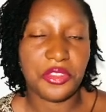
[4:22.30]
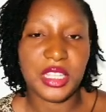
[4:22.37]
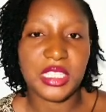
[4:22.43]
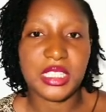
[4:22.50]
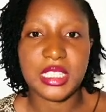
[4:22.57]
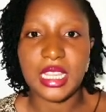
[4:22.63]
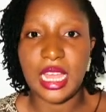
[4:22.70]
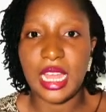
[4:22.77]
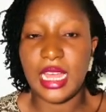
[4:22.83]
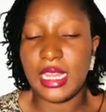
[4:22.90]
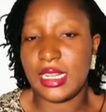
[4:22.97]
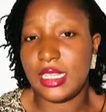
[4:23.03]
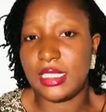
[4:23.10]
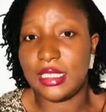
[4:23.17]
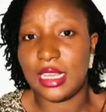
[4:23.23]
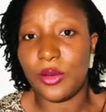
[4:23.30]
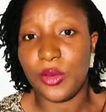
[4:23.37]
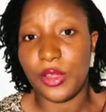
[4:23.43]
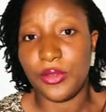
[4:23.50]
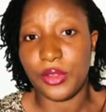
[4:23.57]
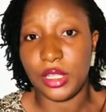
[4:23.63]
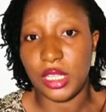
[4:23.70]
fancier and easier
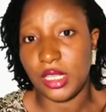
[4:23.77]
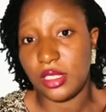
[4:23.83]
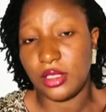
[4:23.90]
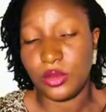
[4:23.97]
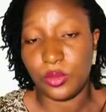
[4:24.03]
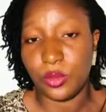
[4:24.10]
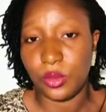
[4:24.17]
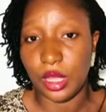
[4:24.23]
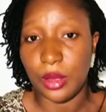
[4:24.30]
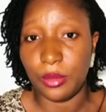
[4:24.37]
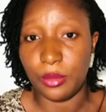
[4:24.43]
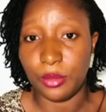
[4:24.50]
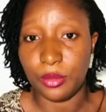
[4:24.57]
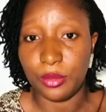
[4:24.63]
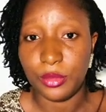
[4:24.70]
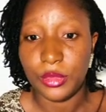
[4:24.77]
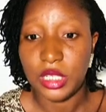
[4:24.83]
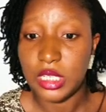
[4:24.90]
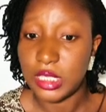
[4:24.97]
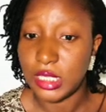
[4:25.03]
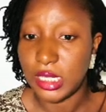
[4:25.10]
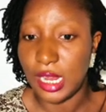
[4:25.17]
way for the
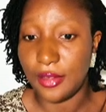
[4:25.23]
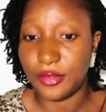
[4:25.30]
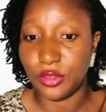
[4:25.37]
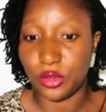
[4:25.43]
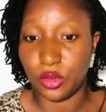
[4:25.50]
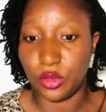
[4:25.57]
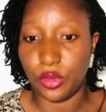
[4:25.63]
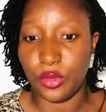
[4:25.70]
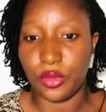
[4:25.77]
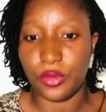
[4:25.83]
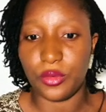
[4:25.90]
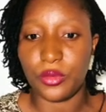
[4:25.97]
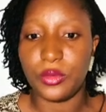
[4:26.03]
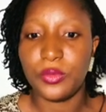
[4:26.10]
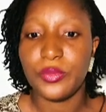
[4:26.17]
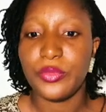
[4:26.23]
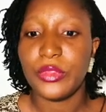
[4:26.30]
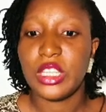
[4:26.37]
staff to go through.